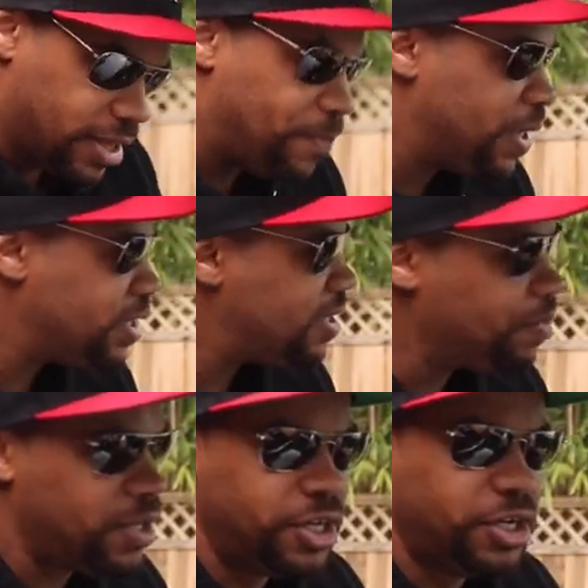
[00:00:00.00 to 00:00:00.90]
but it's
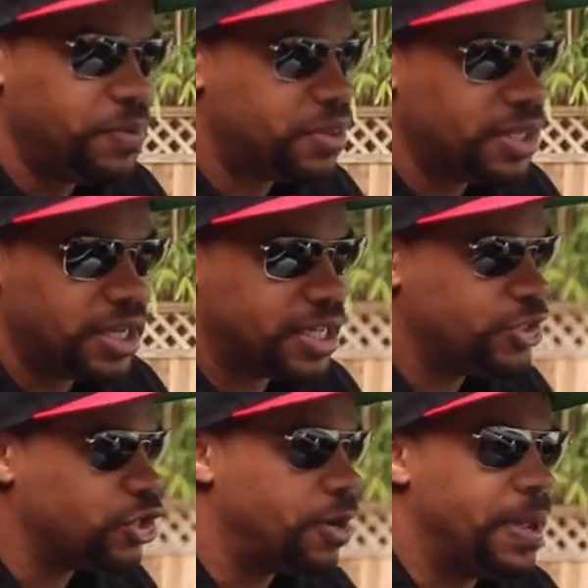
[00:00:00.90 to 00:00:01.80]
something to do with the
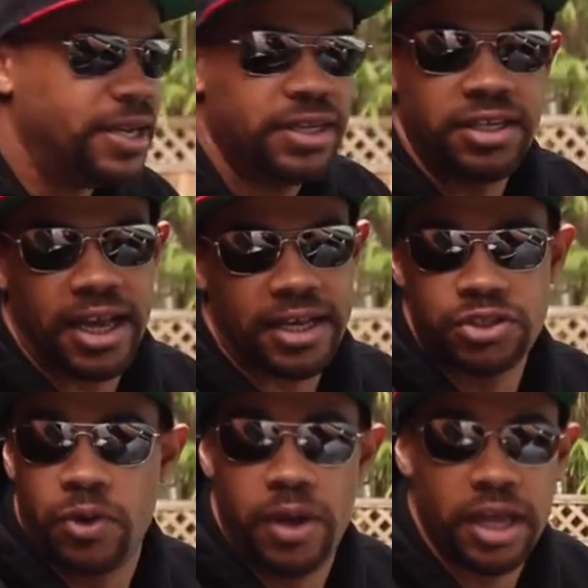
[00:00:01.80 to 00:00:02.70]
linkage arm. And yeah,
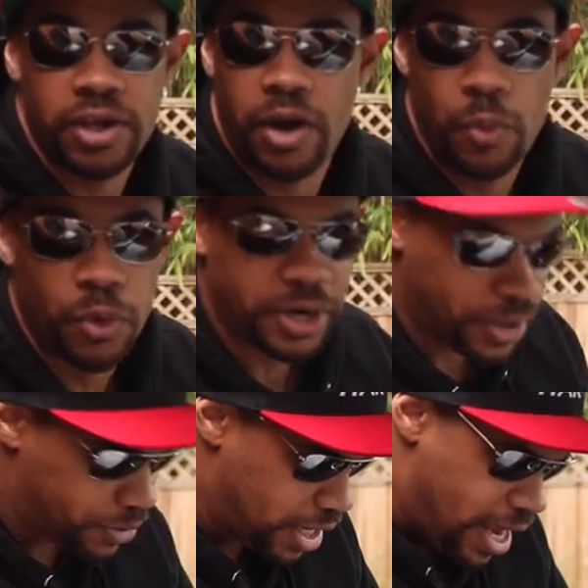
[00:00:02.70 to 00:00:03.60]
so it got worn
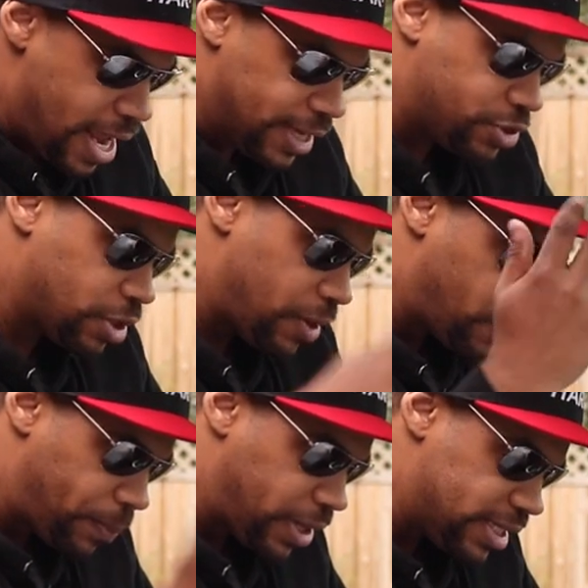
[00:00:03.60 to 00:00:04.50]
out. And so they
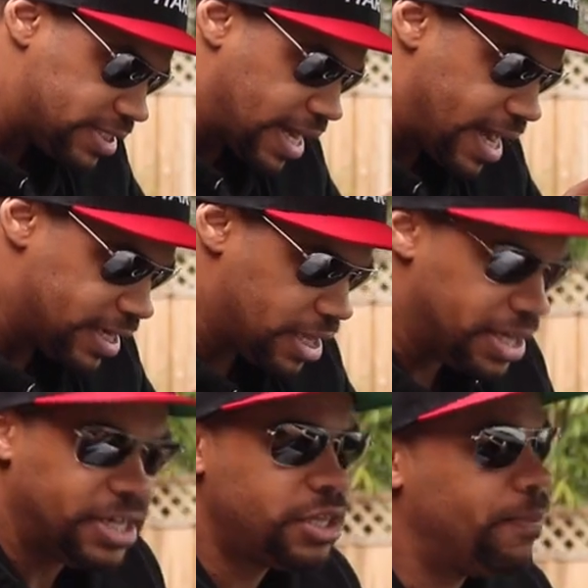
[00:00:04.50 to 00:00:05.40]
replaced that.
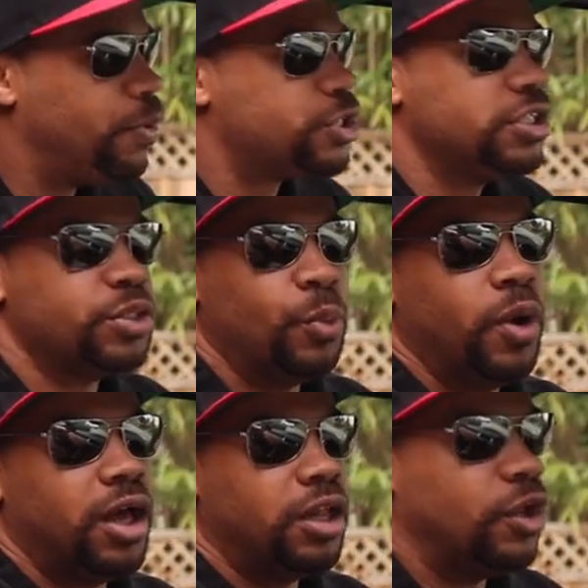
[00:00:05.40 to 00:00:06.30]
They did the bushings
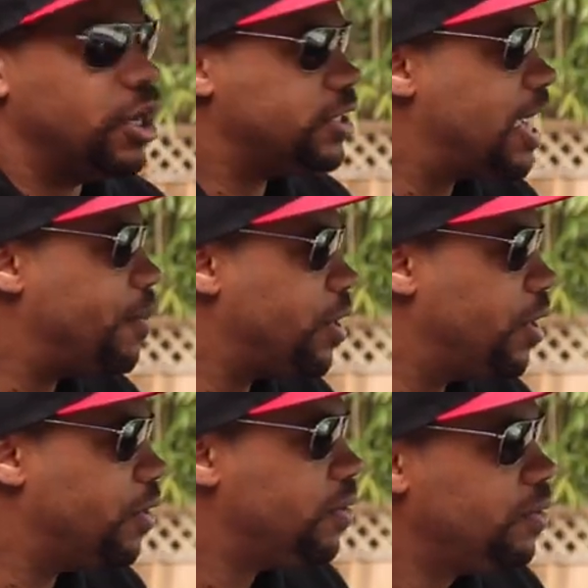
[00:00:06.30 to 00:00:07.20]
a long time
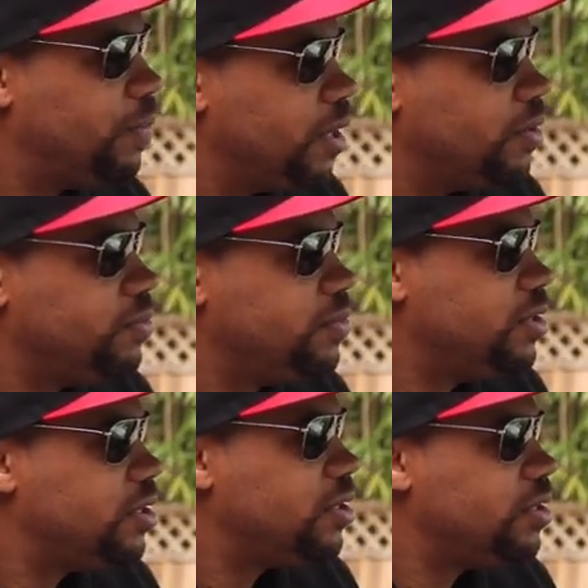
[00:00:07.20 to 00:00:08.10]
ago, but
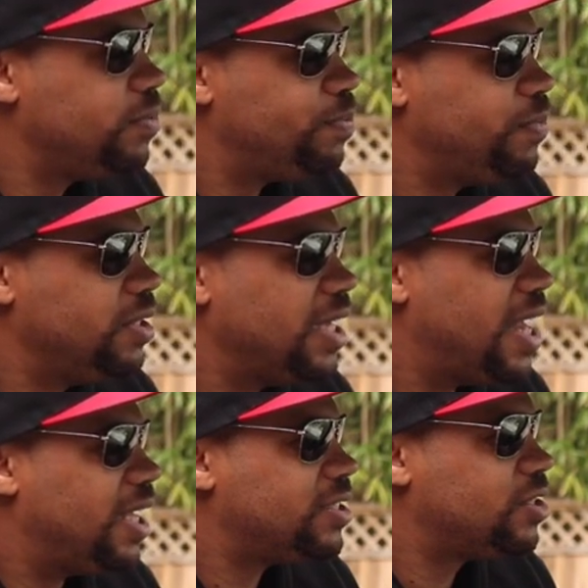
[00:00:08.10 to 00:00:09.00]

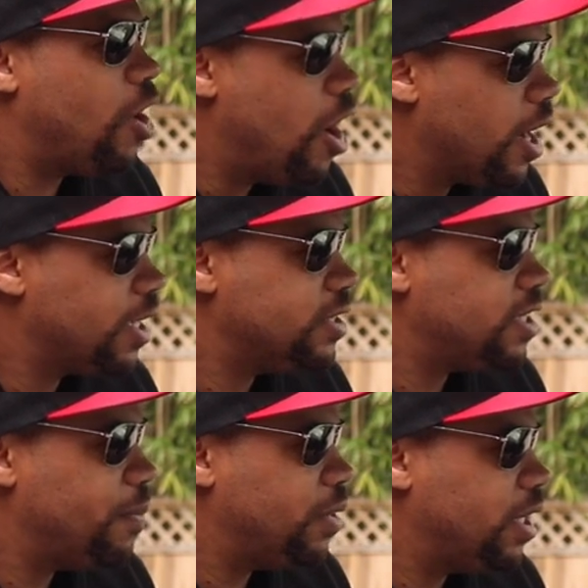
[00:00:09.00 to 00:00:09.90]
last
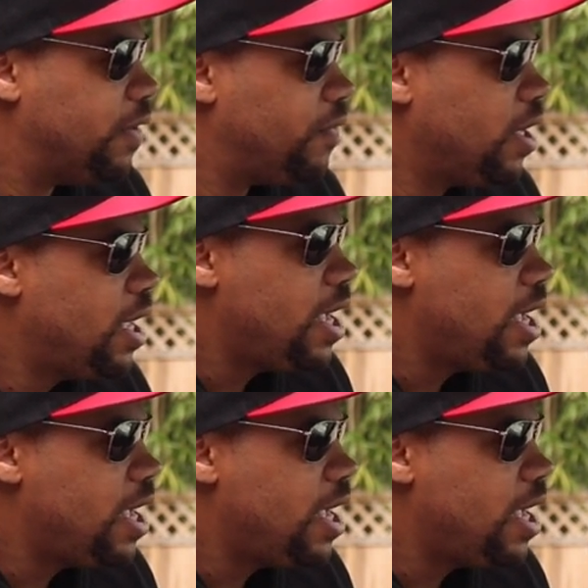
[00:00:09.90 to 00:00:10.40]
August, I believe.